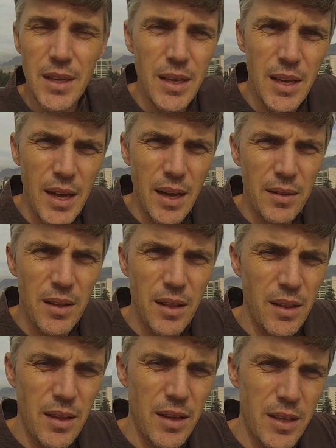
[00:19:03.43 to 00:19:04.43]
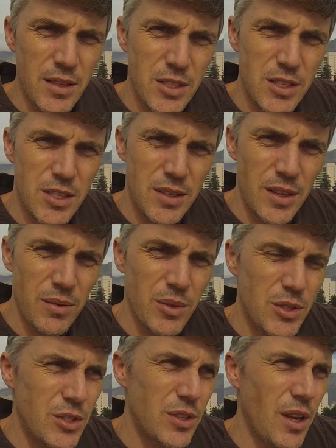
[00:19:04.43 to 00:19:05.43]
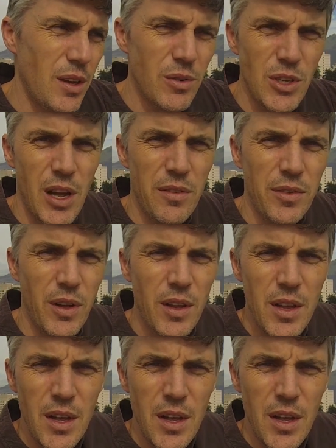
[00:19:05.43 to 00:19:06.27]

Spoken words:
Yeah, it was awful.